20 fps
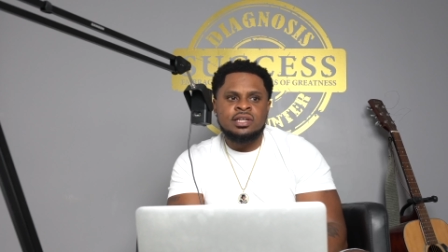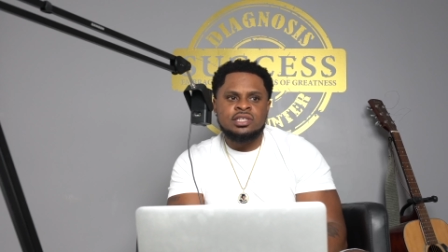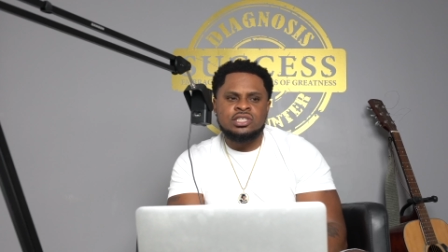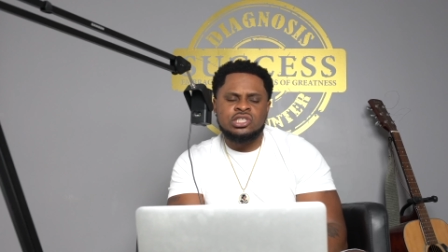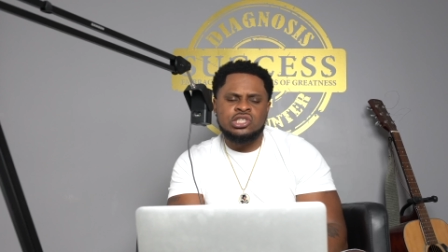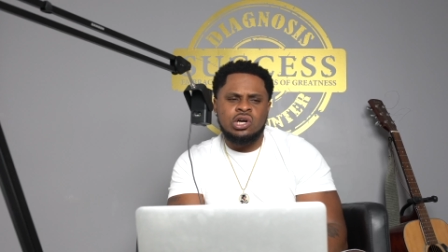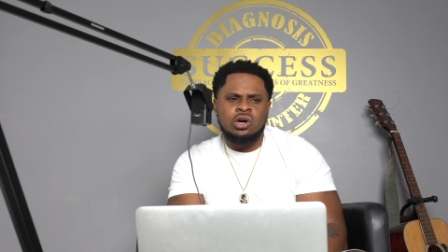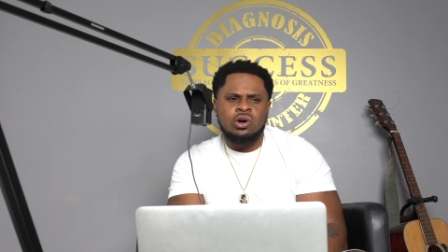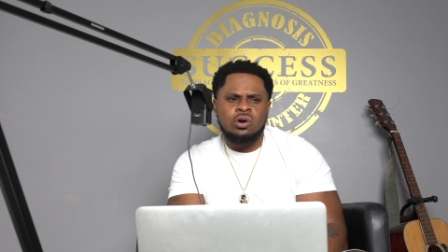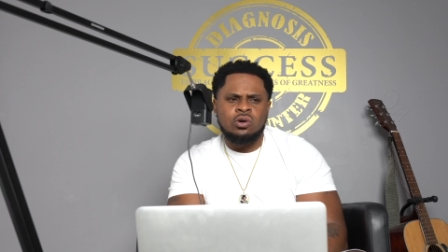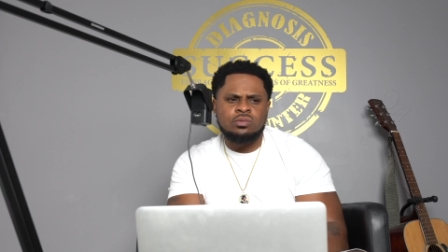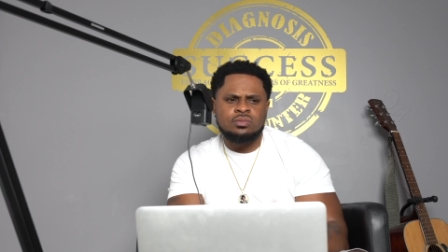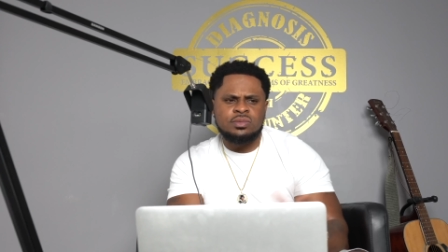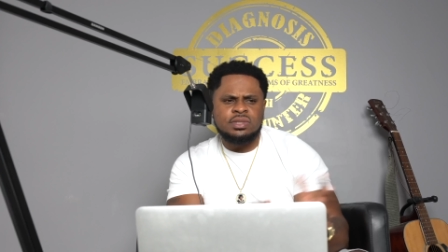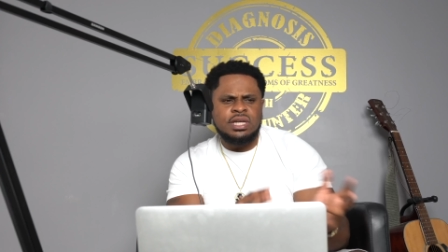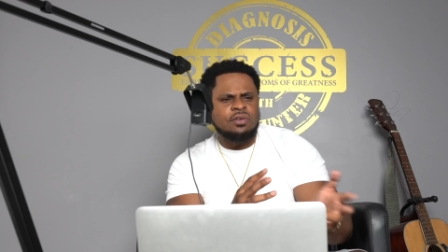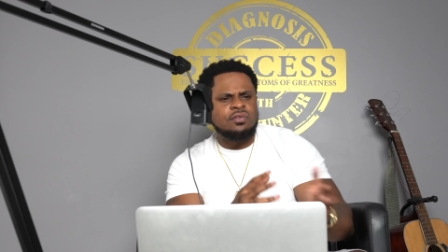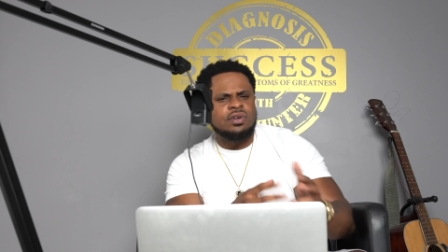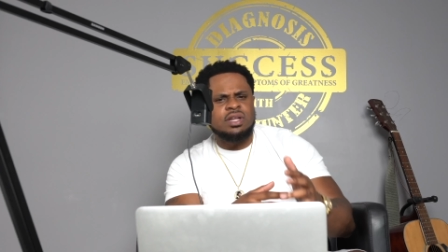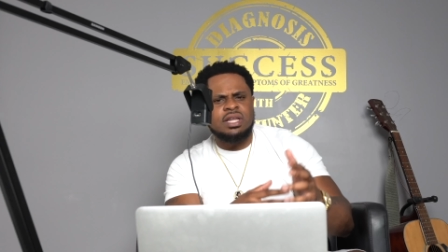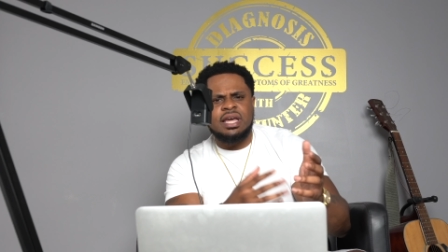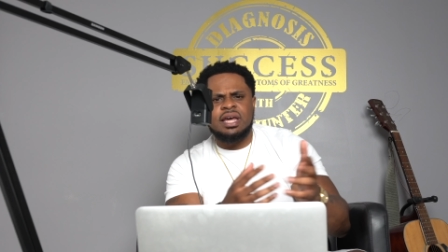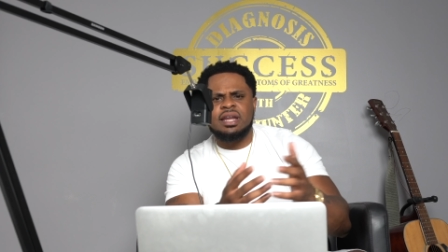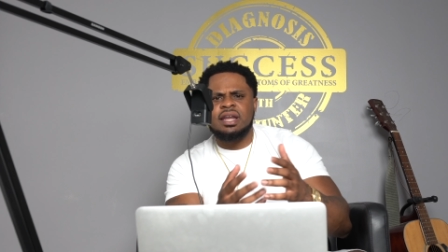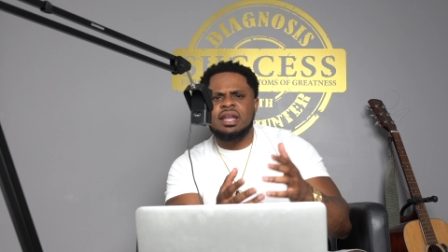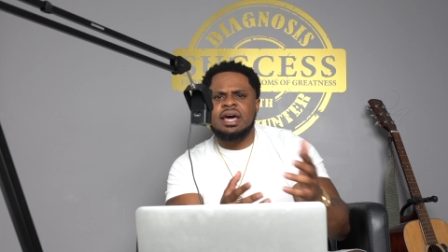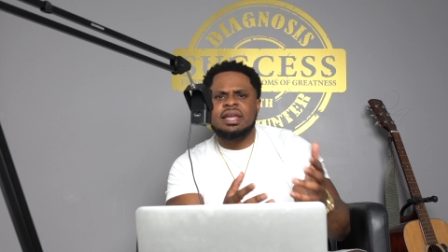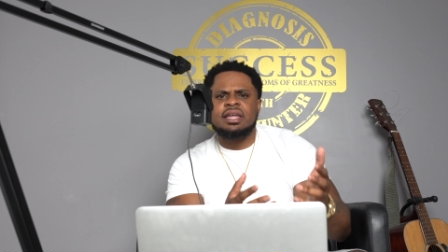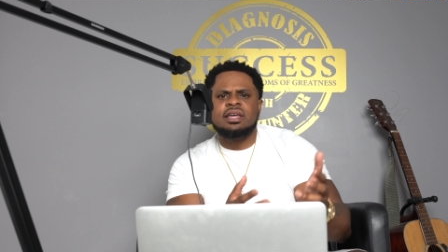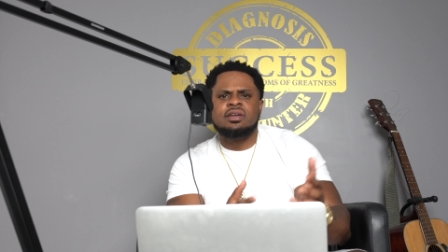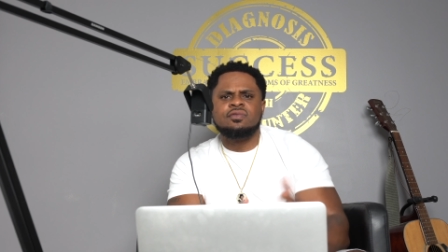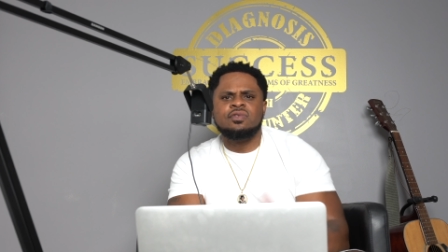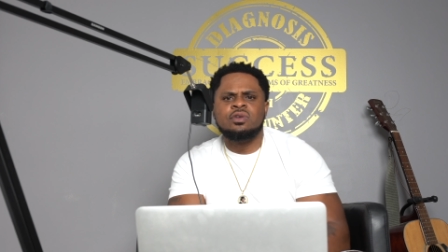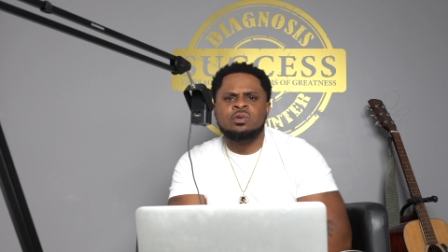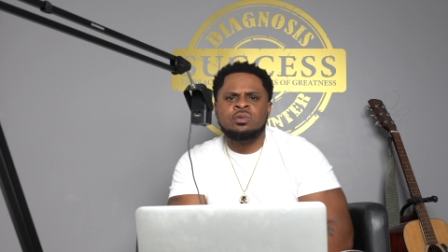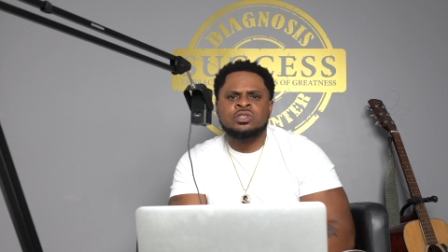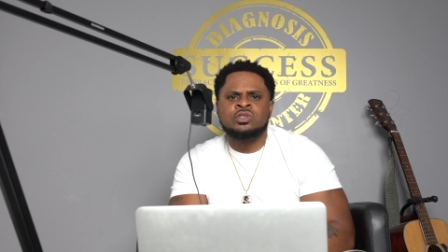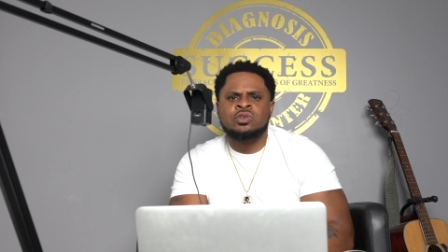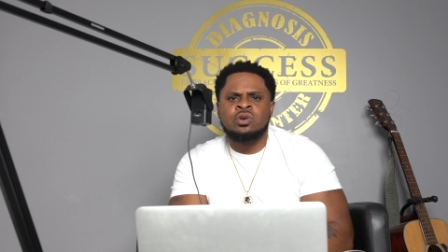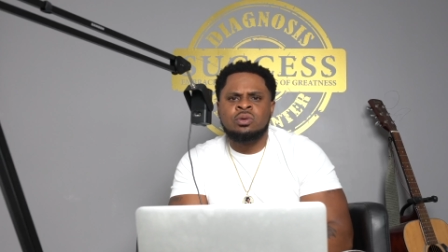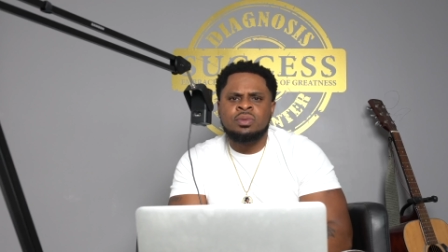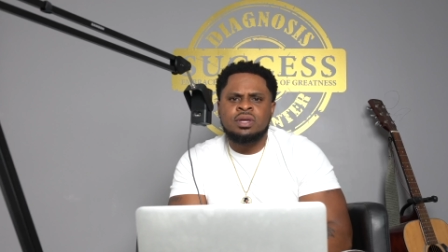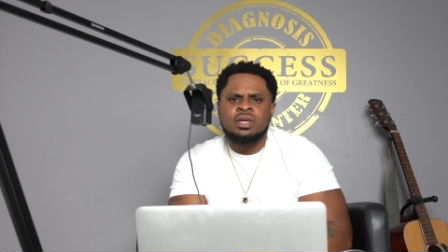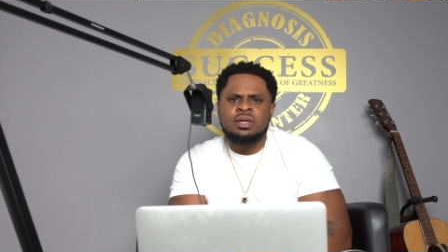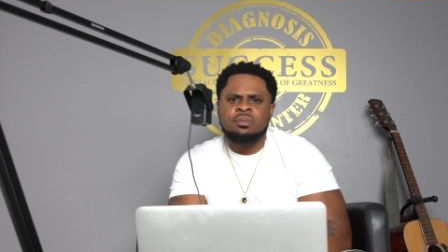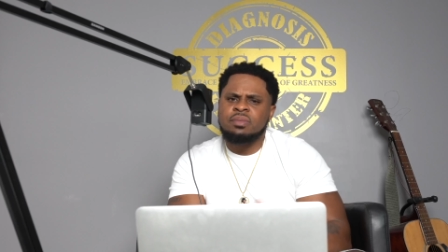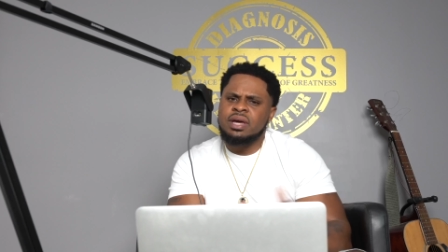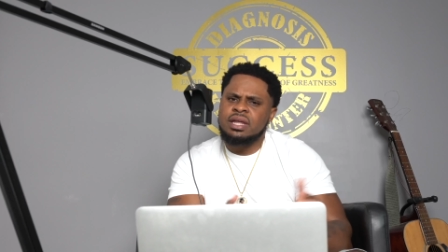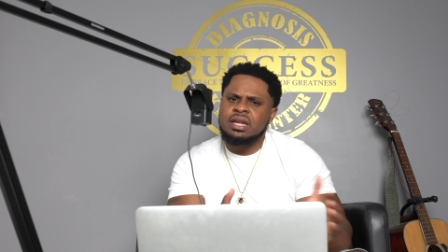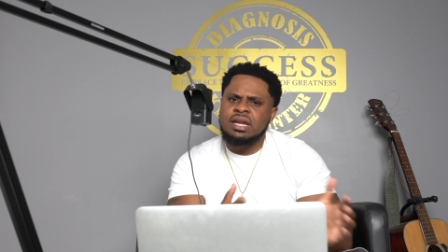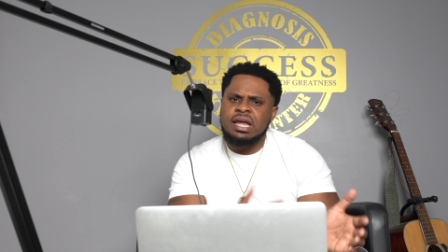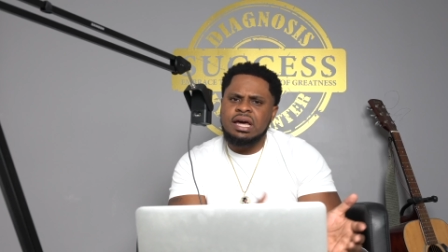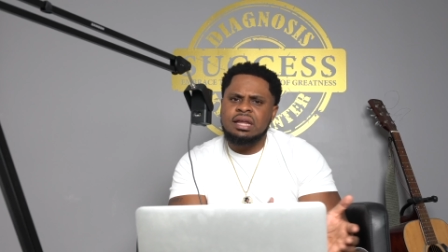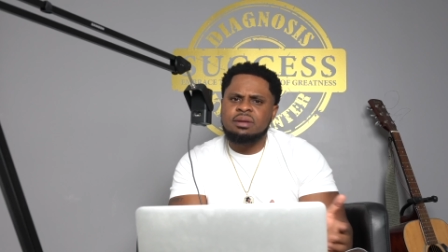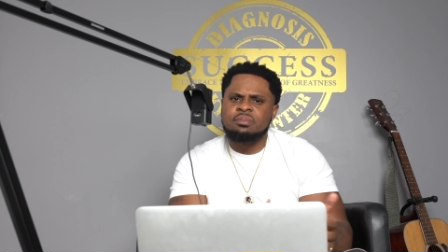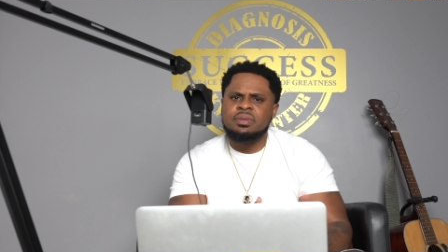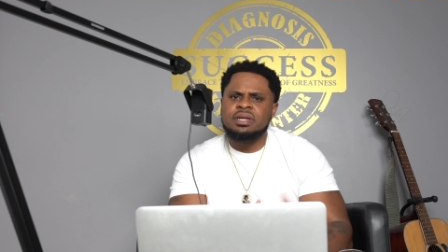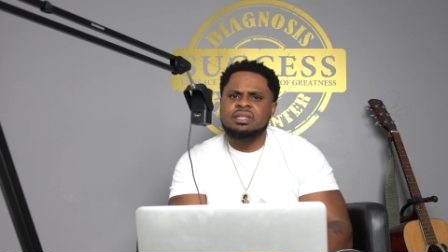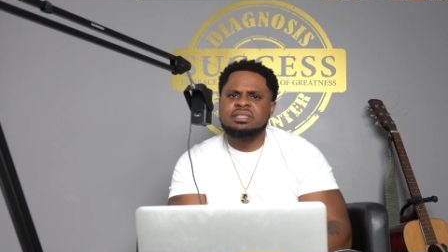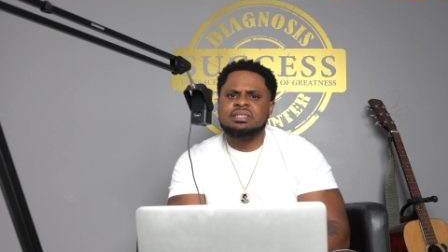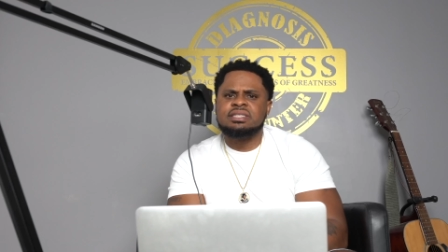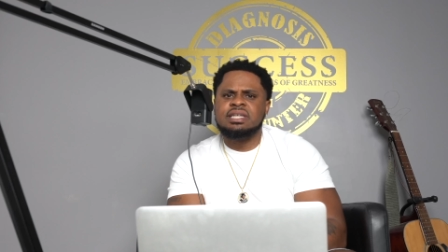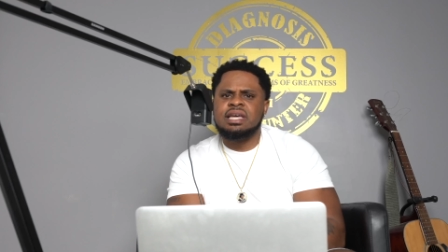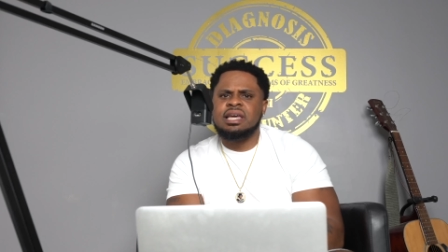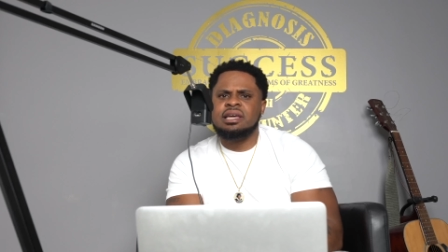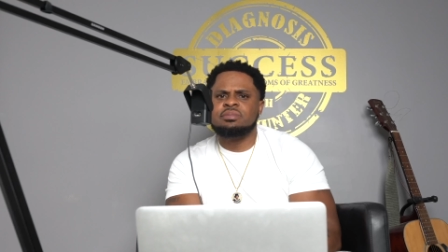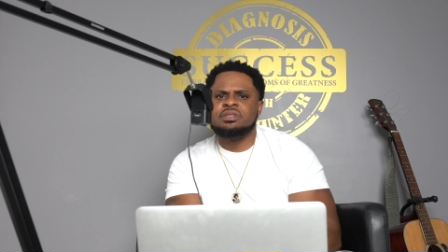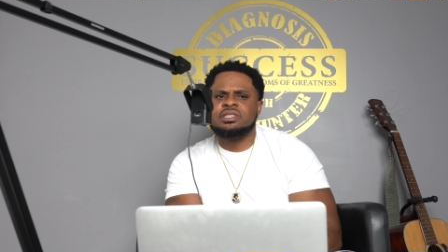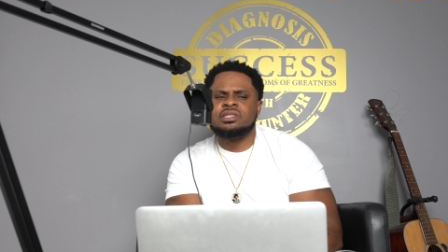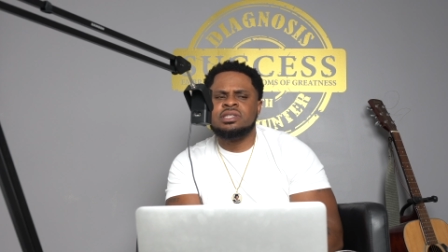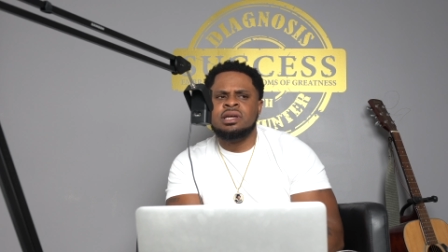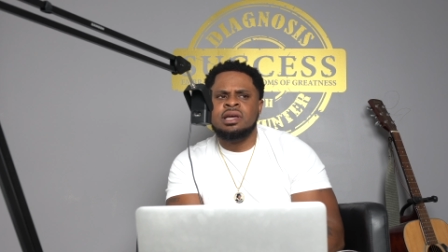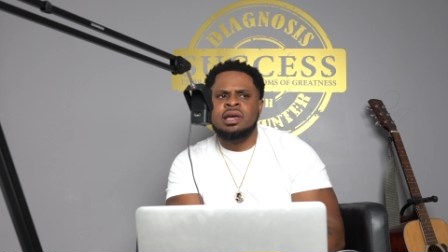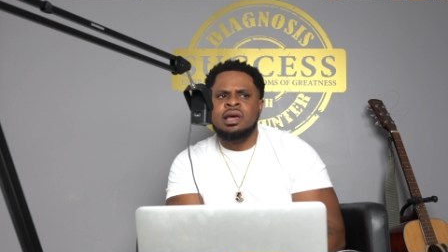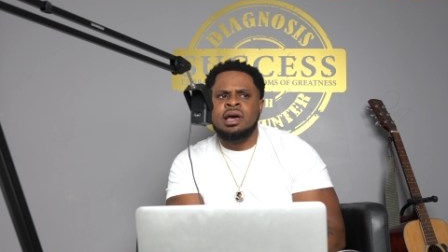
So that really had a lot of influence on me. Made a lot of mixtapes.